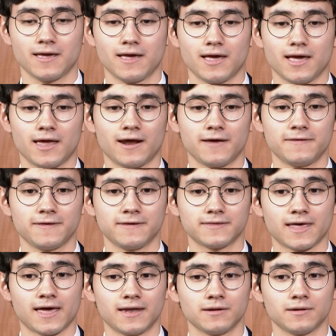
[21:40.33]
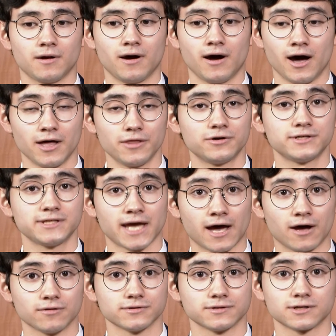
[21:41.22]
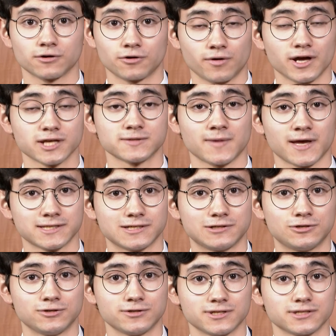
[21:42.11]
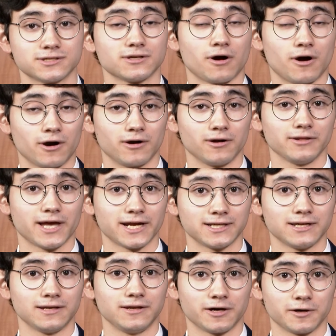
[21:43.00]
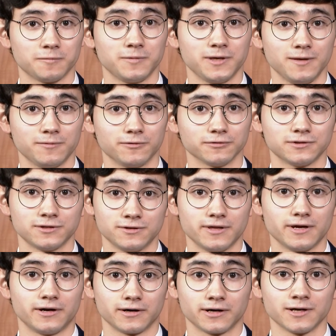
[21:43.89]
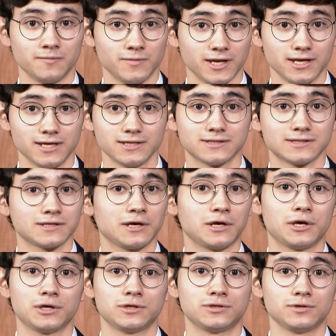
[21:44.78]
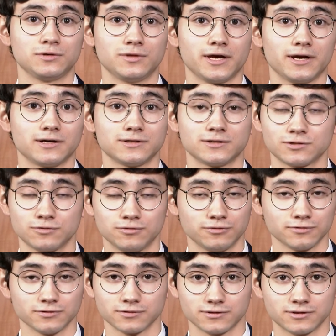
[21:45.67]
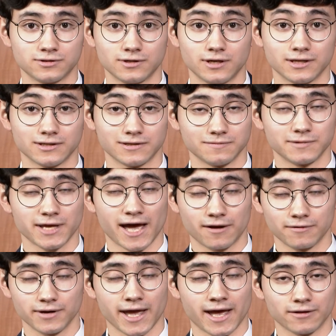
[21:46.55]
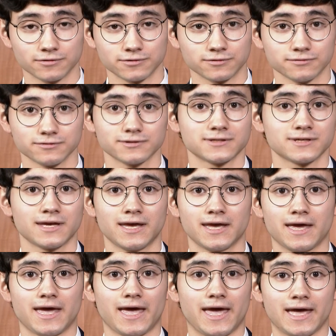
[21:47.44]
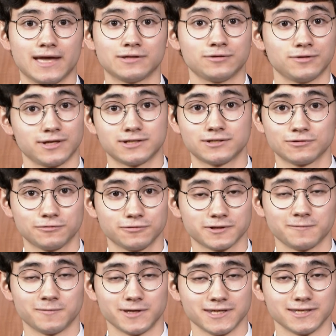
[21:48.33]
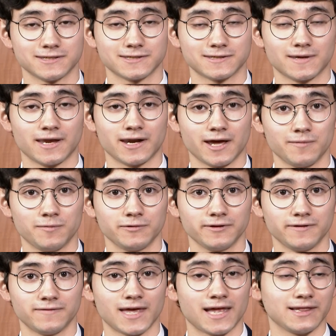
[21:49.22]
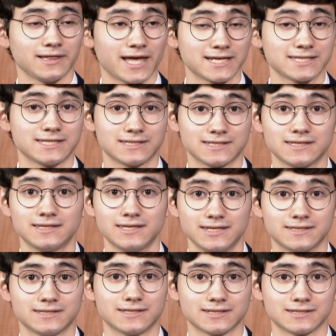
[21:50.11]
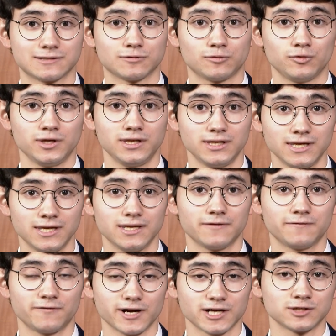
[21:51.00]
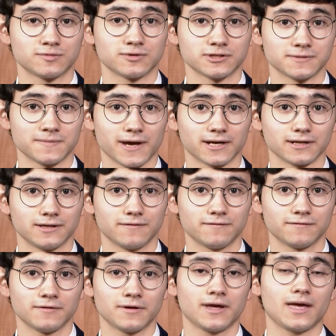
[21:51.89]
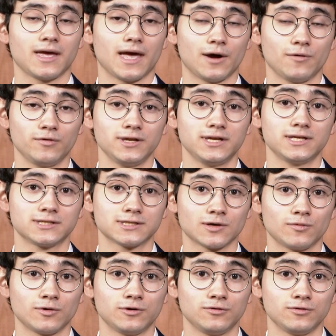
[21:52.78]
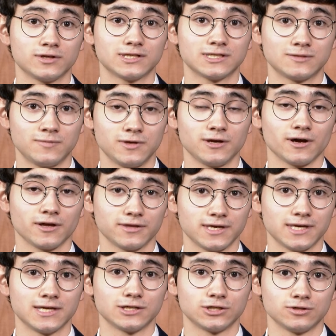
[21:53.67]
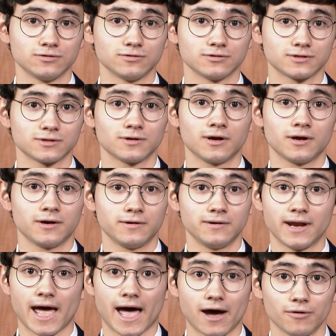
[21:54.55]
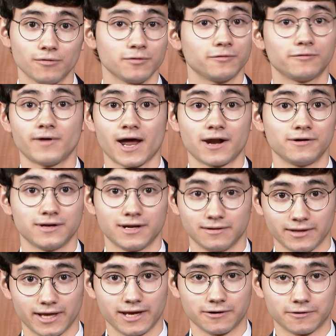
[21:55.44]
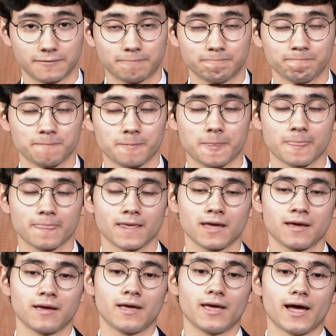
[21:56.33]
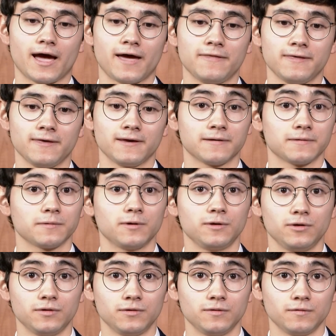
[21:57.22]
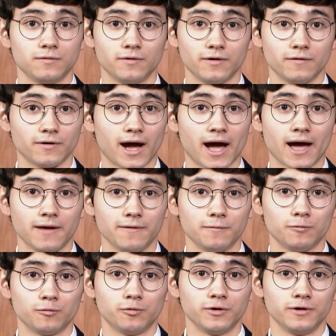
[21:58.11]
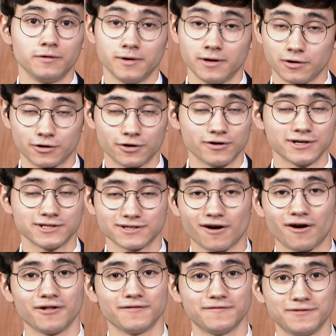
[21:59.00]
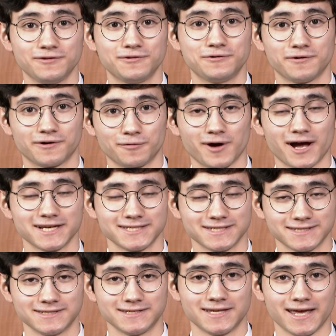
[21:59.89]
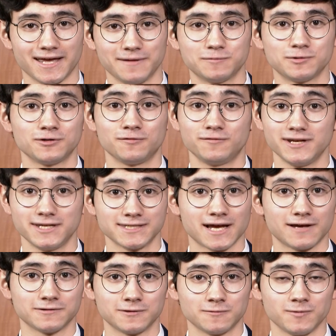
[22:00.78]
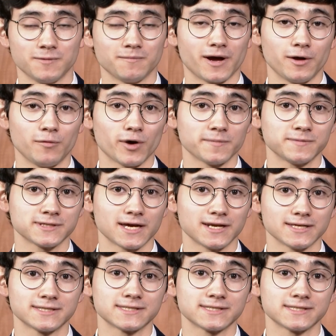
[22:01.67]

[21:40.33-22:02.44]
And I think that other towns across Massachusetts are electing young people to their committees, to their town councils, and to their school committees. And I believe that Lexington needs this. We need a fresh perspective, and we need someone who can speak on the issues now rather than later. I think I would encourage all of you who are watching today to reach out to me. My website is